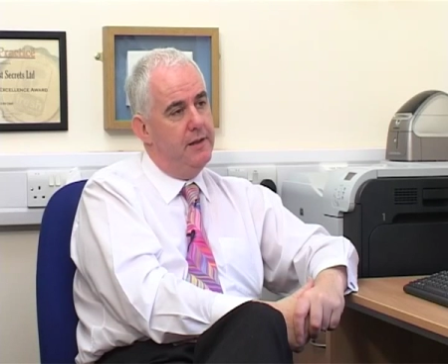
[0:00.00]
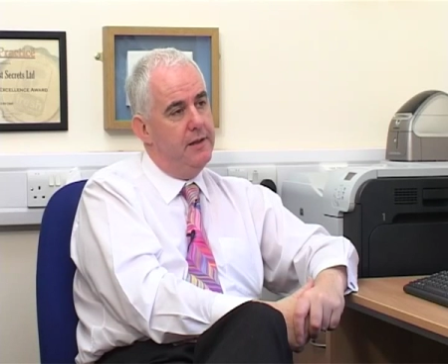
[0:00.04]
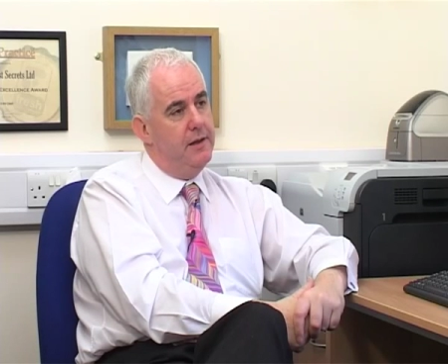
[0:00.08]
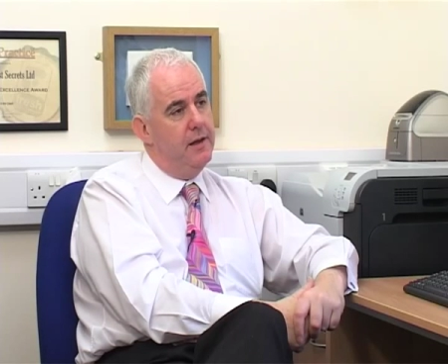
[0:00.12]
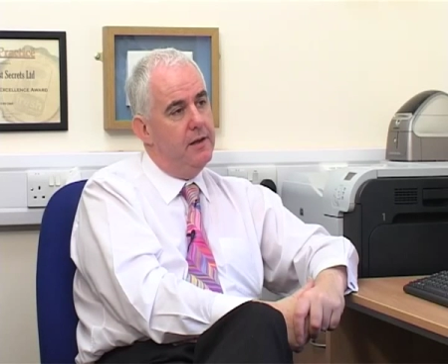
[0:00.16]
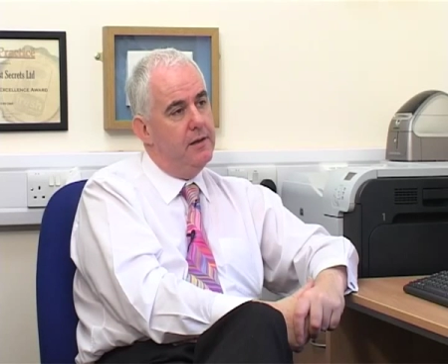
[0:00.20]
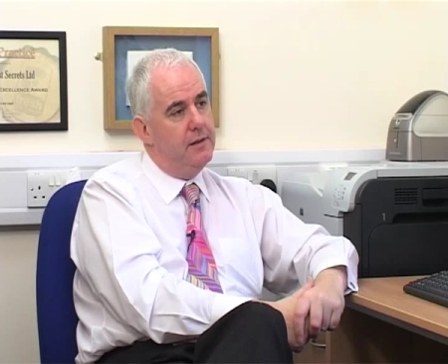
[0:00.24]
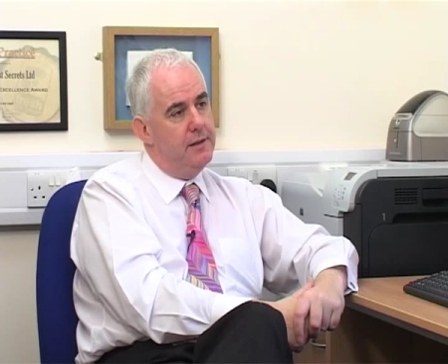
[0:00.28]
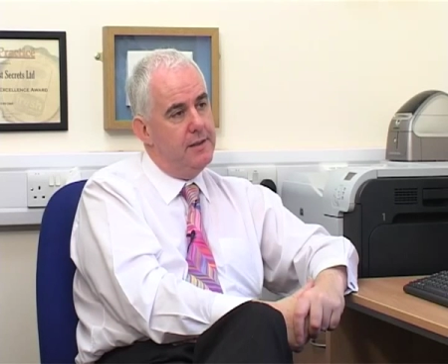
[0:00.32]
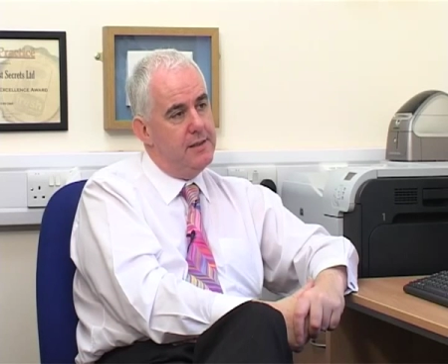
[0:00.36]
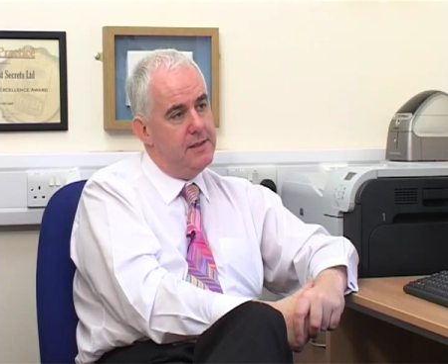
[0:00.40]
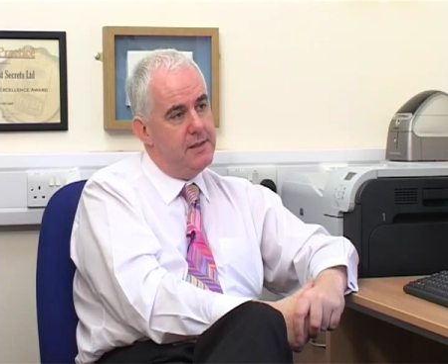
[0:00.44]

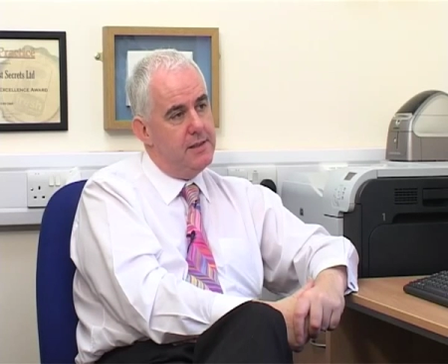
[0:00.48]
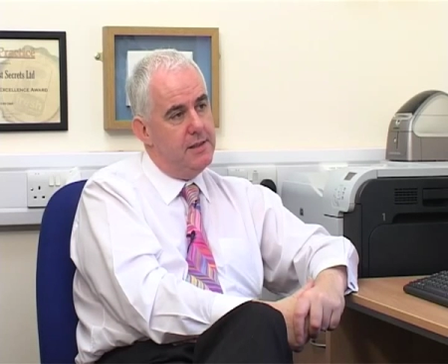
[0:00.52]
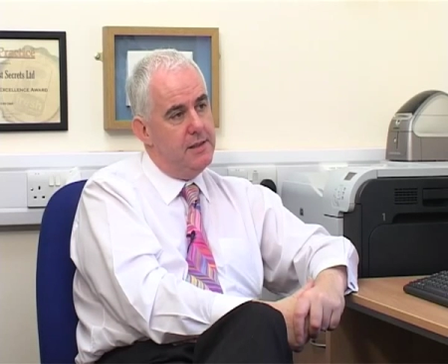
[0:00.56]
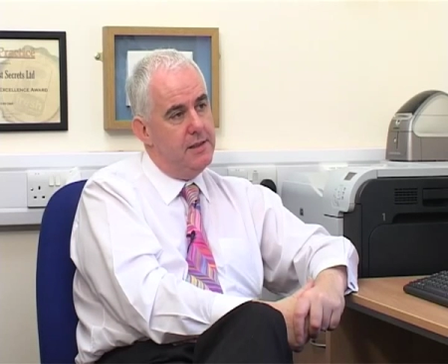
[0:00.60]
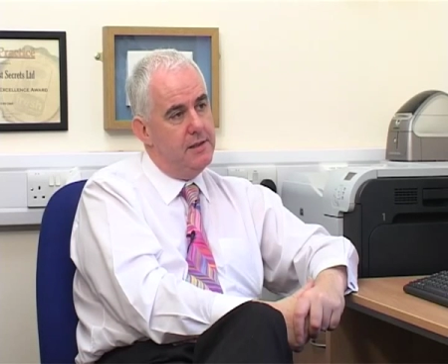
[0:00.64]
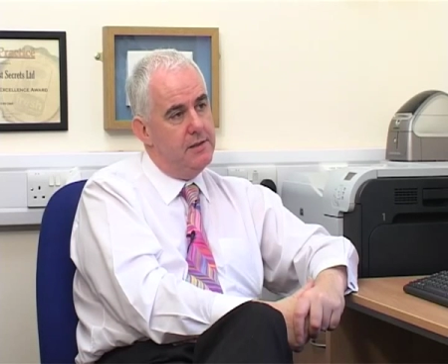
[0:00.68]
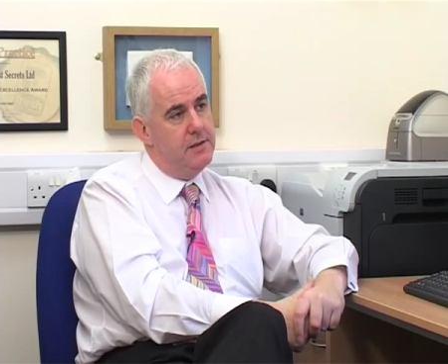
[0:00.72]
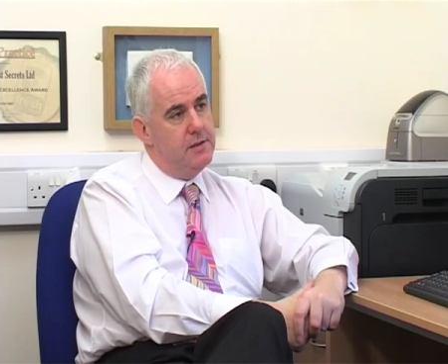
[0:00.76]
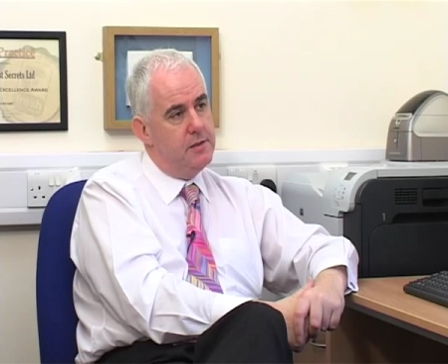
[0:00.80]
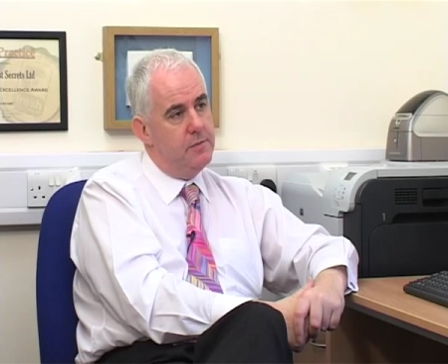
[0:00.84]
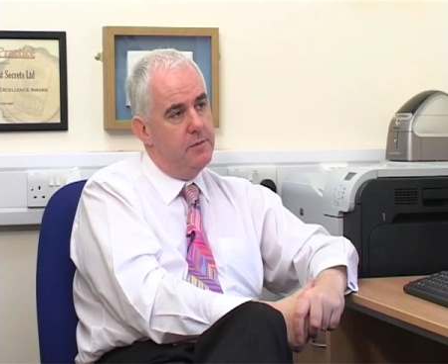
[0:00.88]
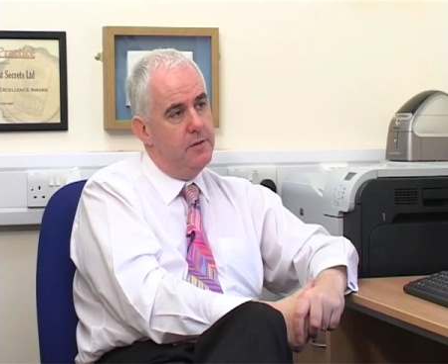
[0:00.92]
early
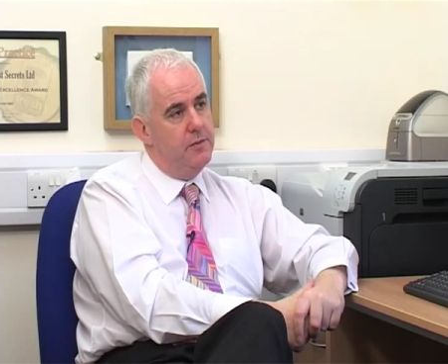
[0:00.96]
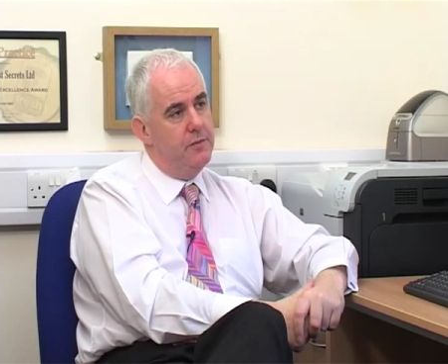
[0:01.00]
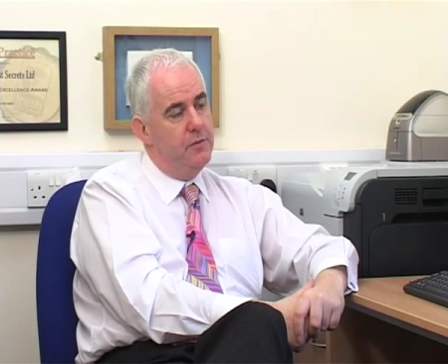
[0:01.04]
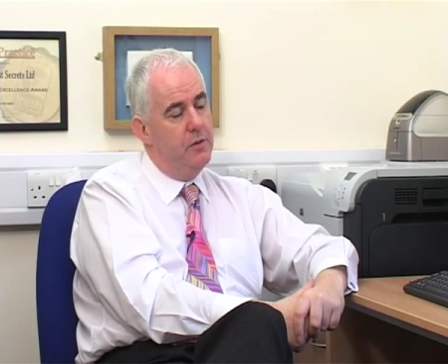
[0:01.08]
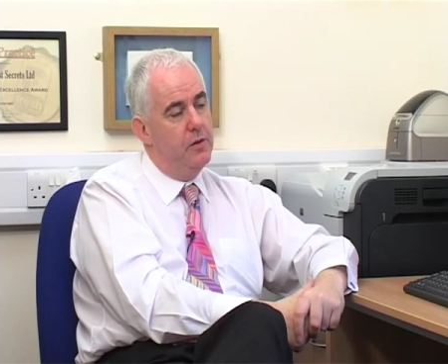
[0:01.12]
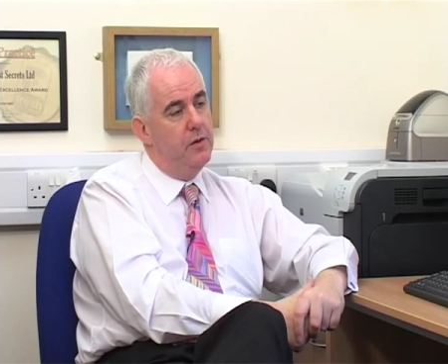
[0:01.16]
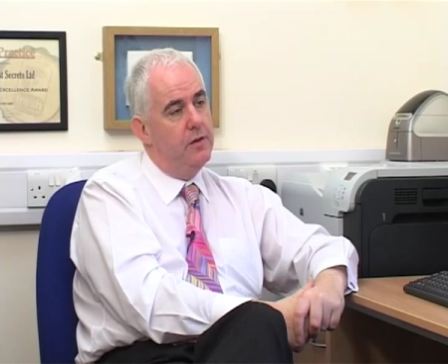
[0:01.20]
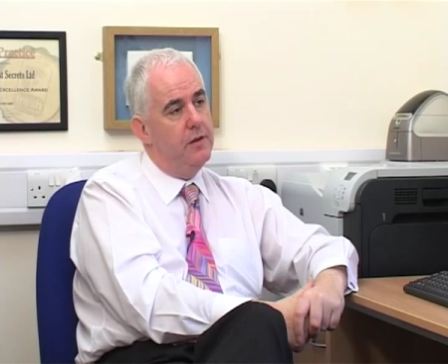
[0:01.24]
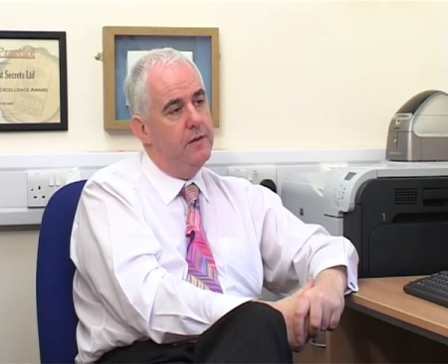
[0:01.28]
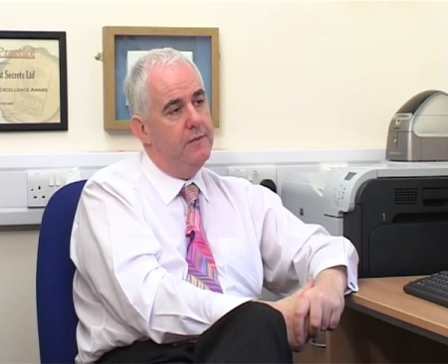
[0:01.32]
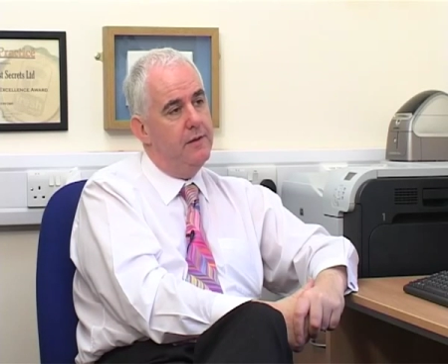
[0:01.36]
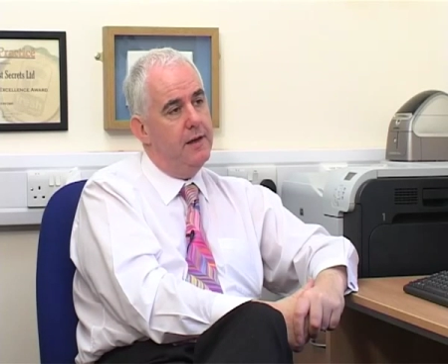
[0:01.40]
stages
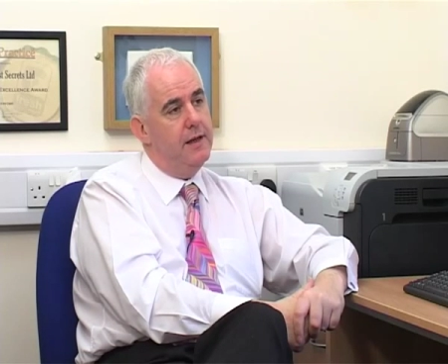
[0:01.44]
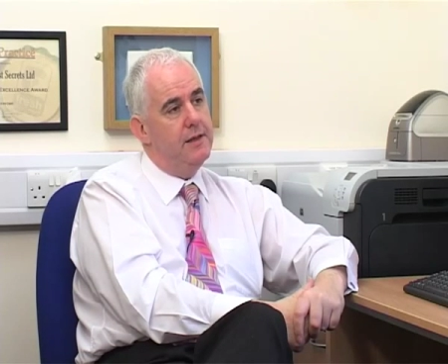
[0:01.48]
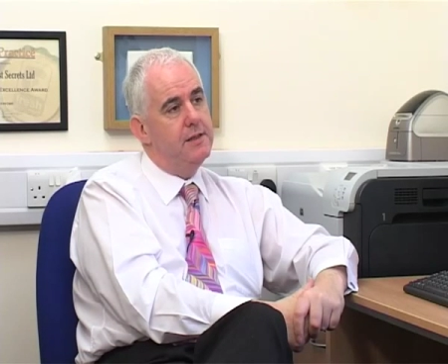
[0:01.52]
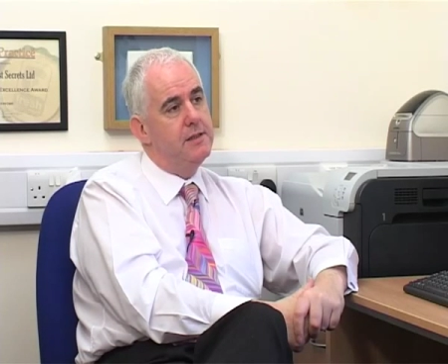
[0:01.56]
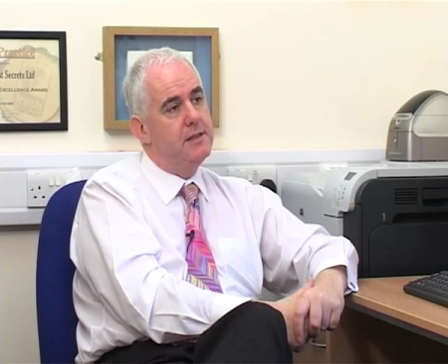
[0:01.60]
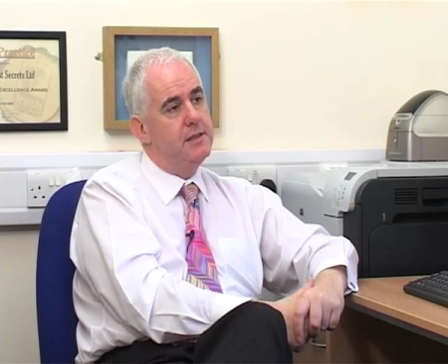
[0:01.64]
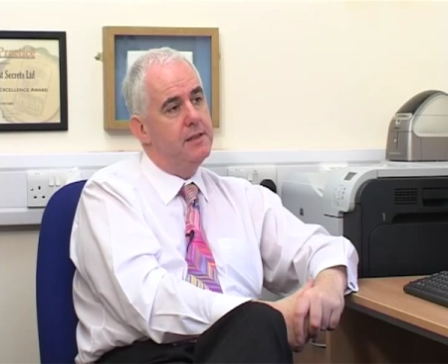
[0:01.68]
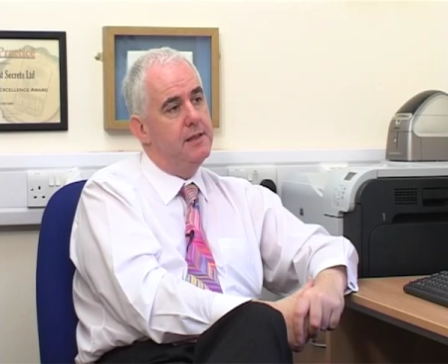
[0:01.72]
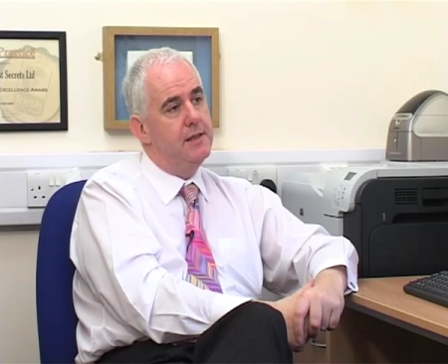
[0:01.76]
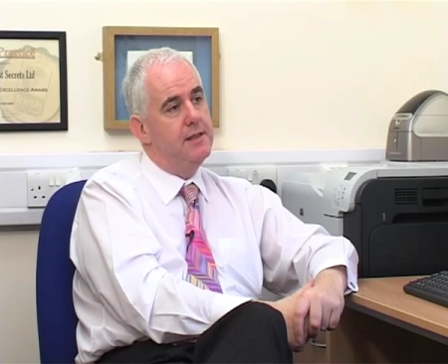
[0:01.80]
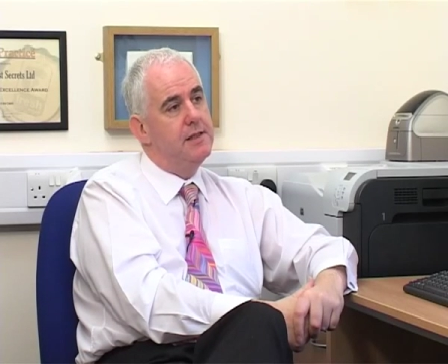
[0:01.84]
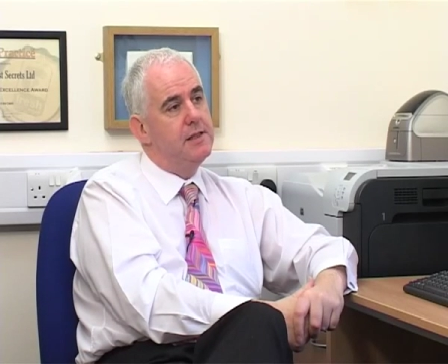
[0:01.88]
before they've
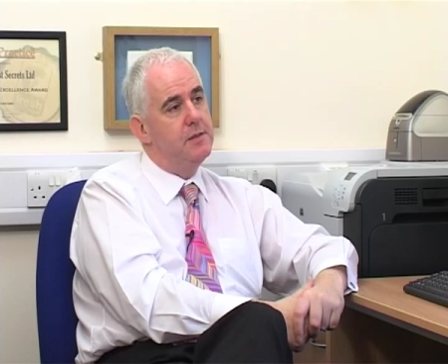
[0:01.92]
actually